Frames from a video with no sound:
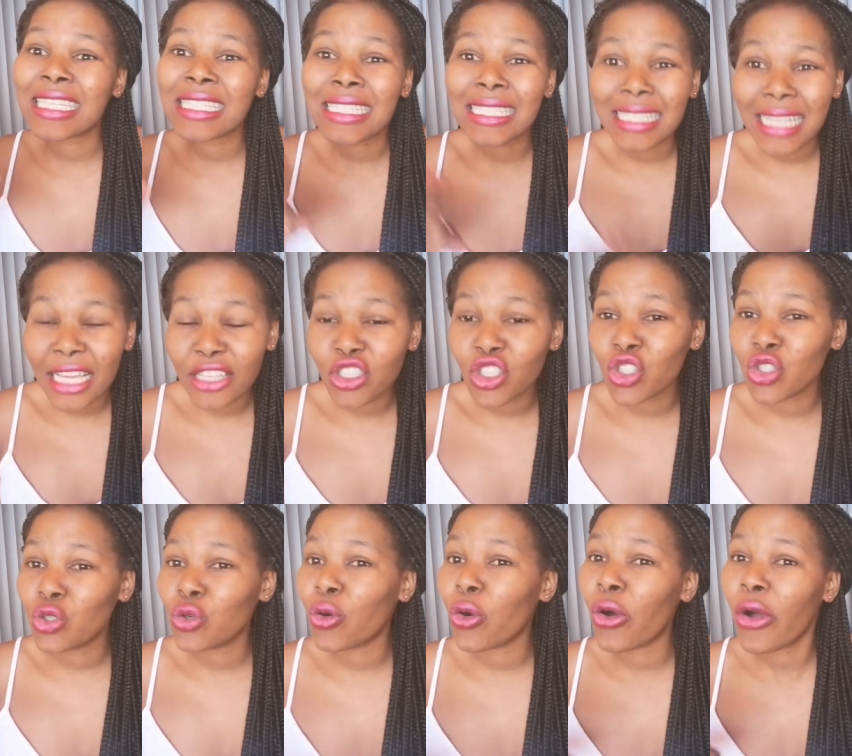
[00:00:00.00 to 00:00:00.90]

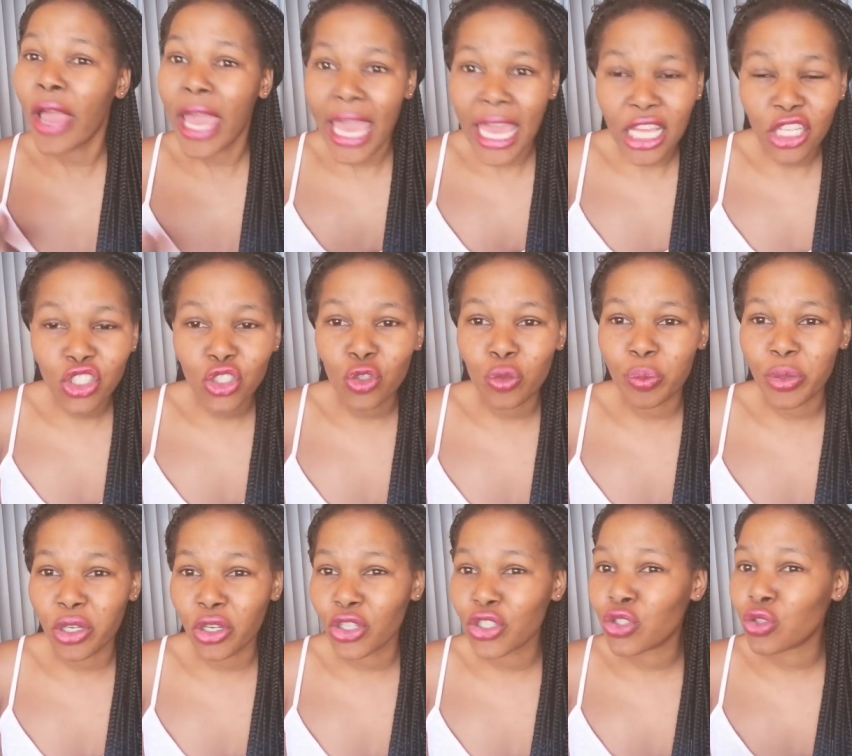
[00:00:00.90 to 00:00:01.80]
resent you or hate you
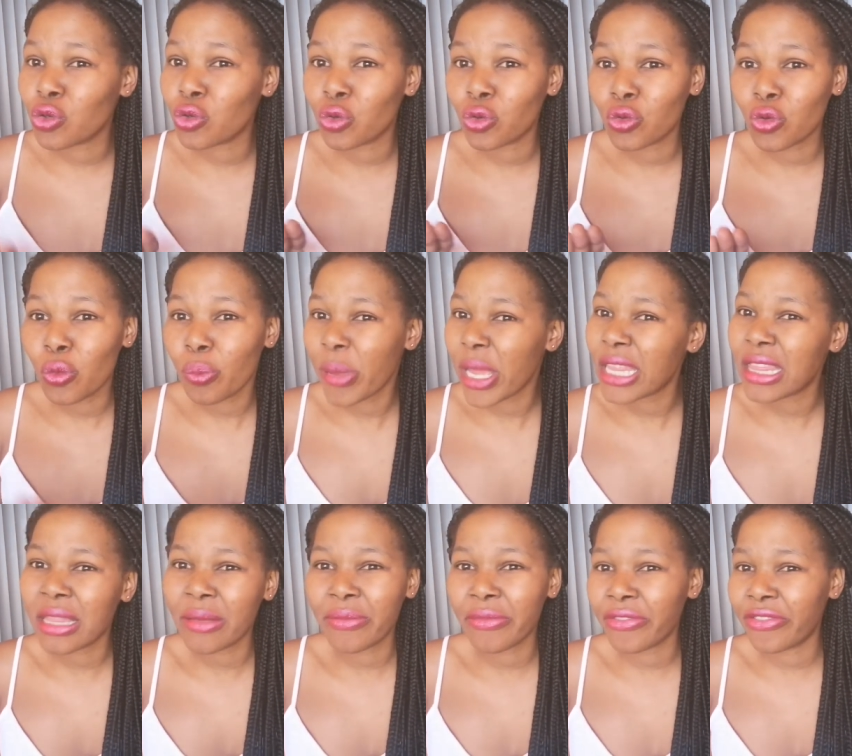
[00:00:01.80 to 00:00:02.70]
because you, you
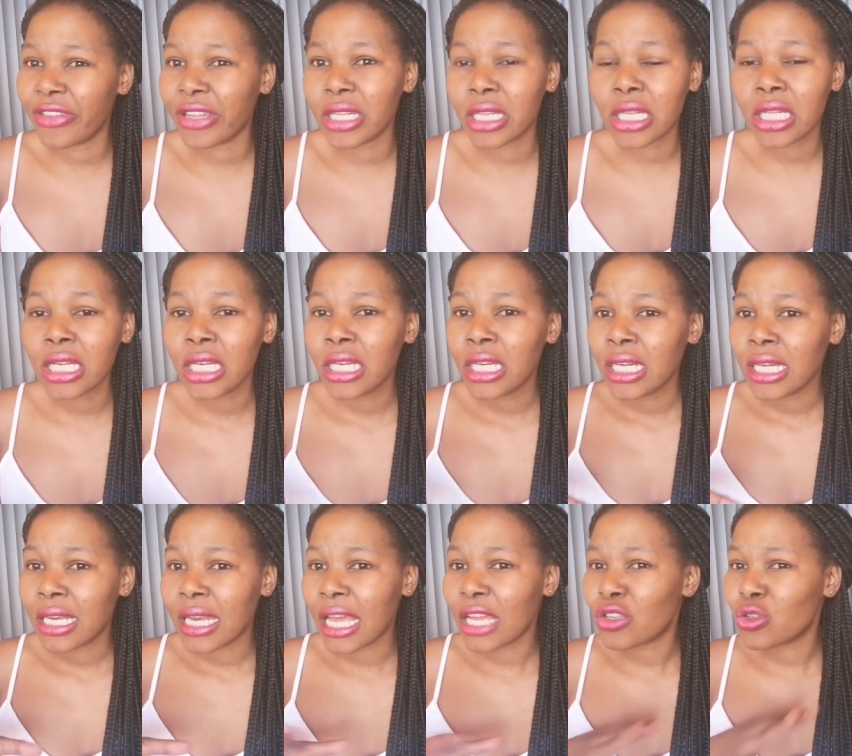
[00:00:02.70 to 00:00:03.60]
made them feel
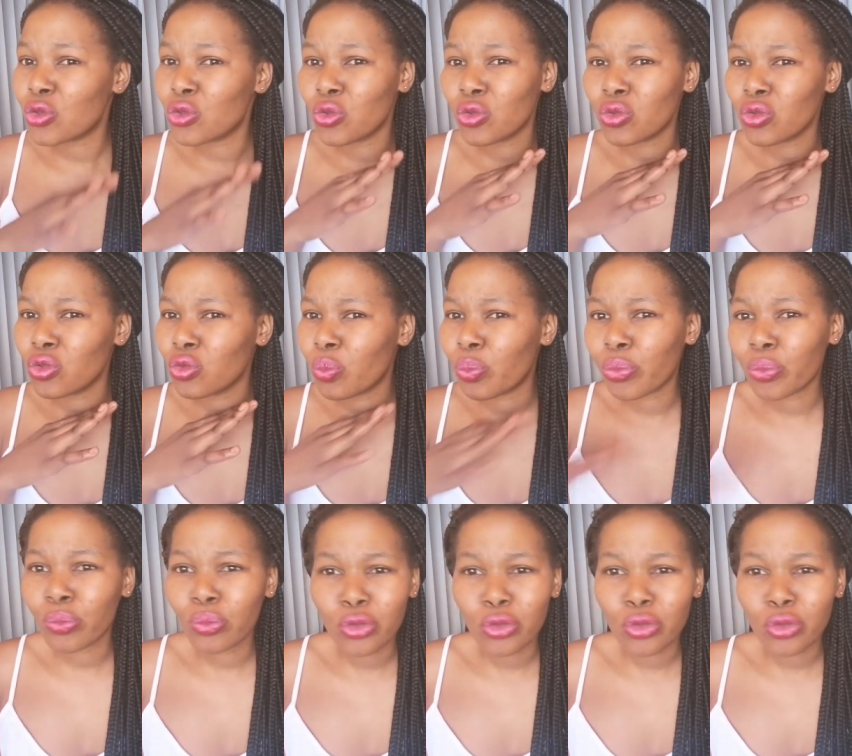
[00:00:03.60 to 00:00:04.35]
like you,